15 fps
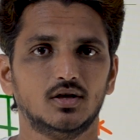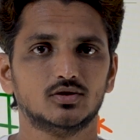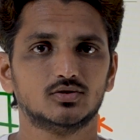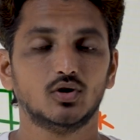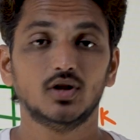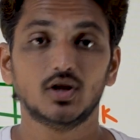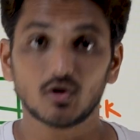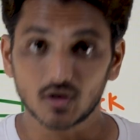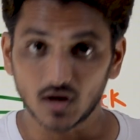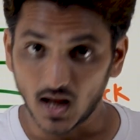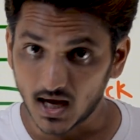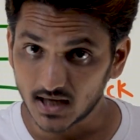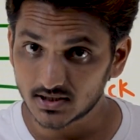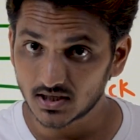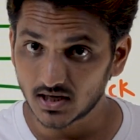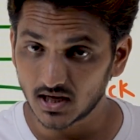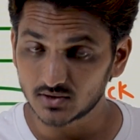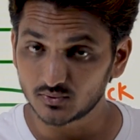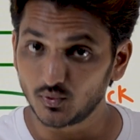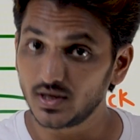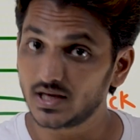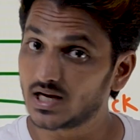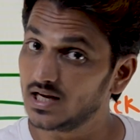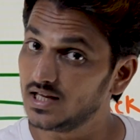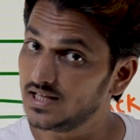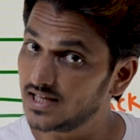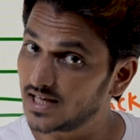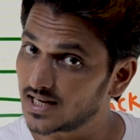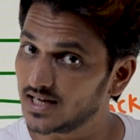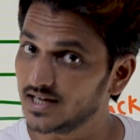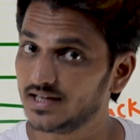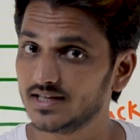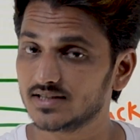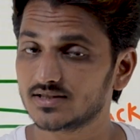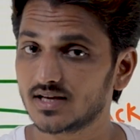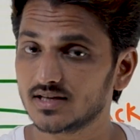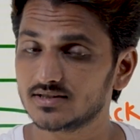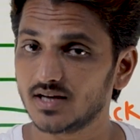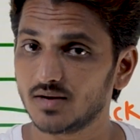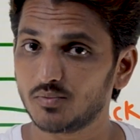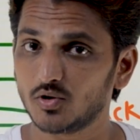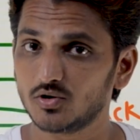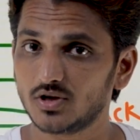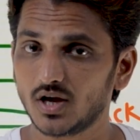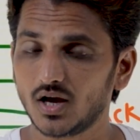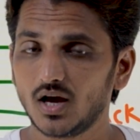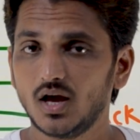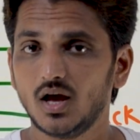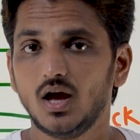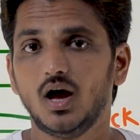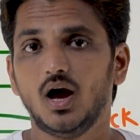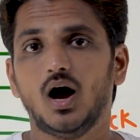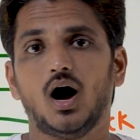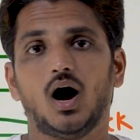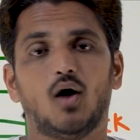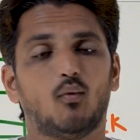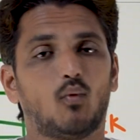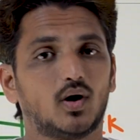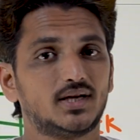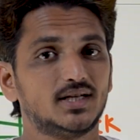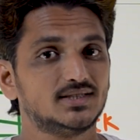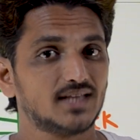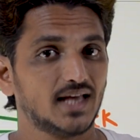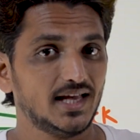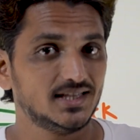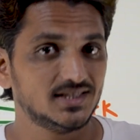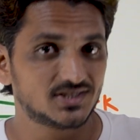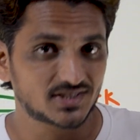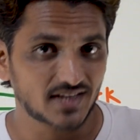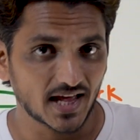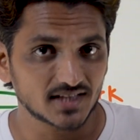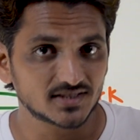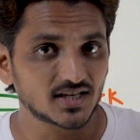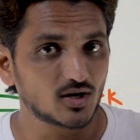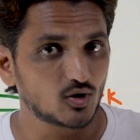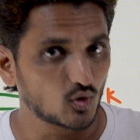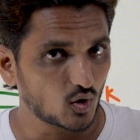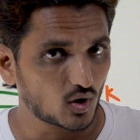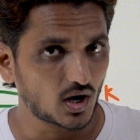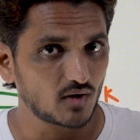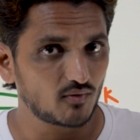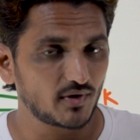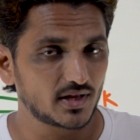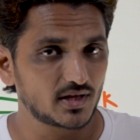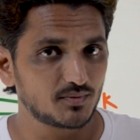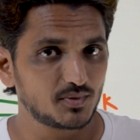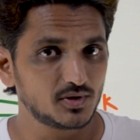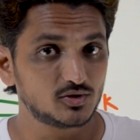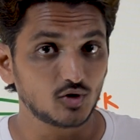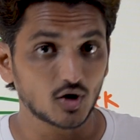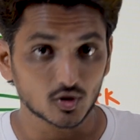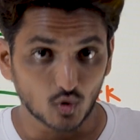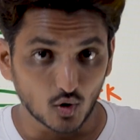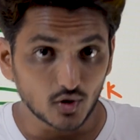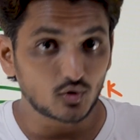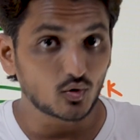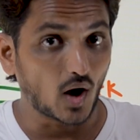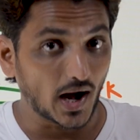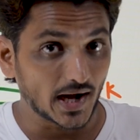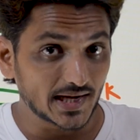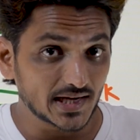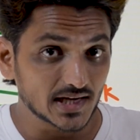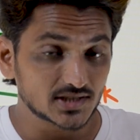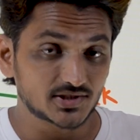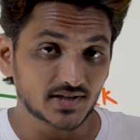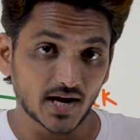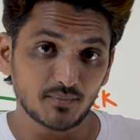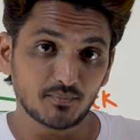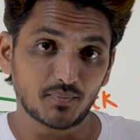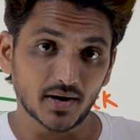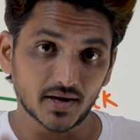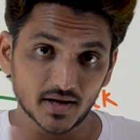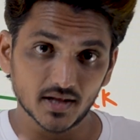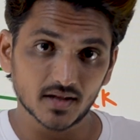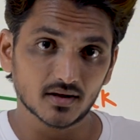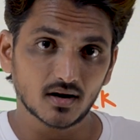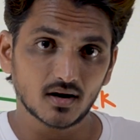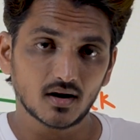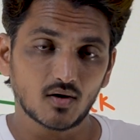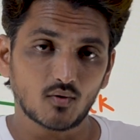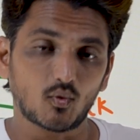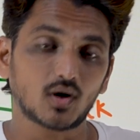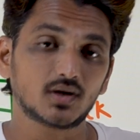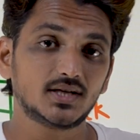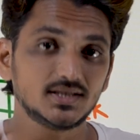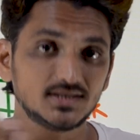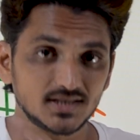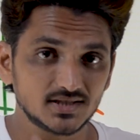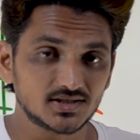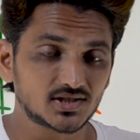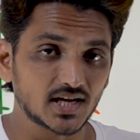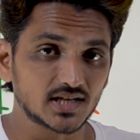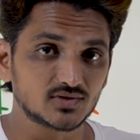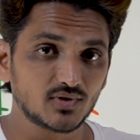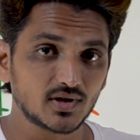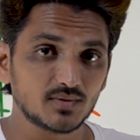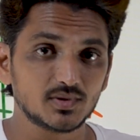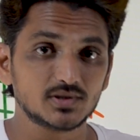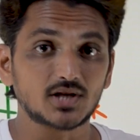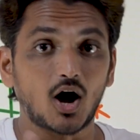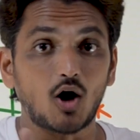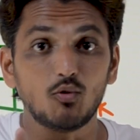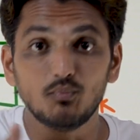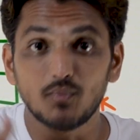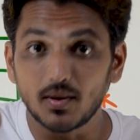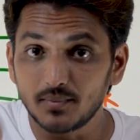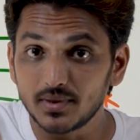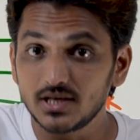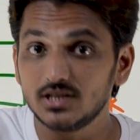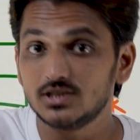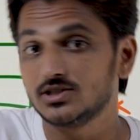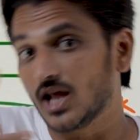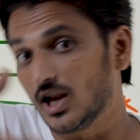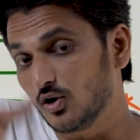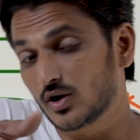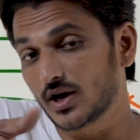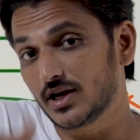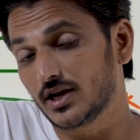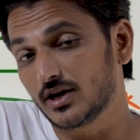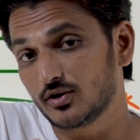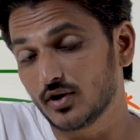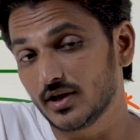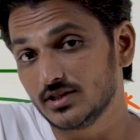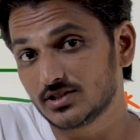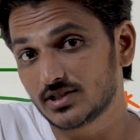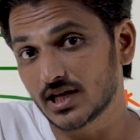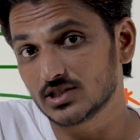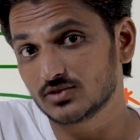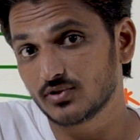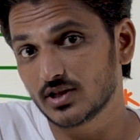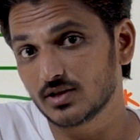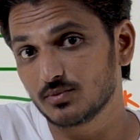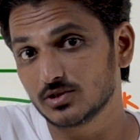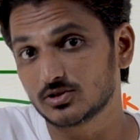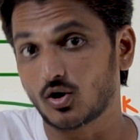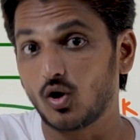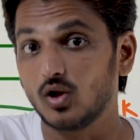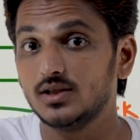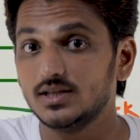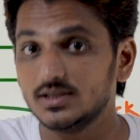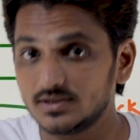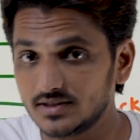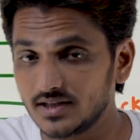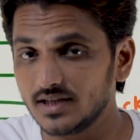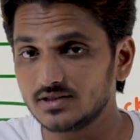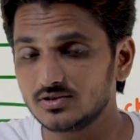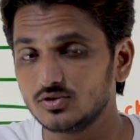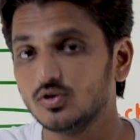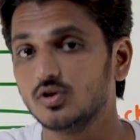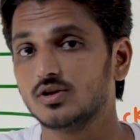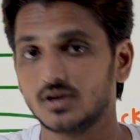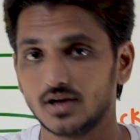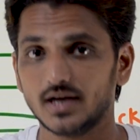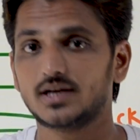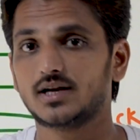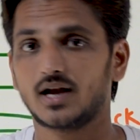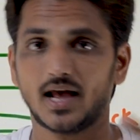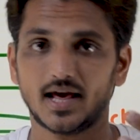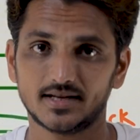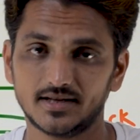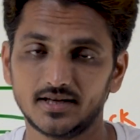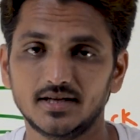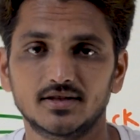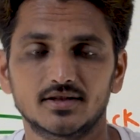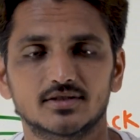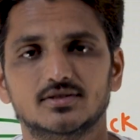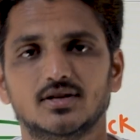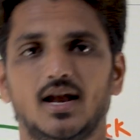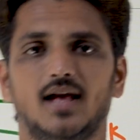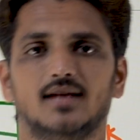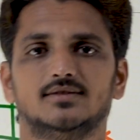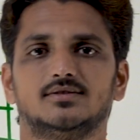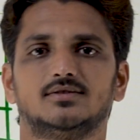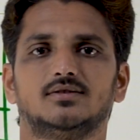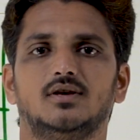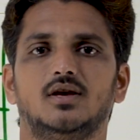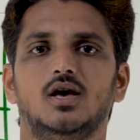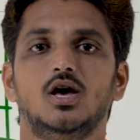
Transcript: So in our last class, we clearly discussed about what is instance and local variables. You are going to understand better what is instance variables, how memory is allocated to instance variables, all these things you will get clarity in this class.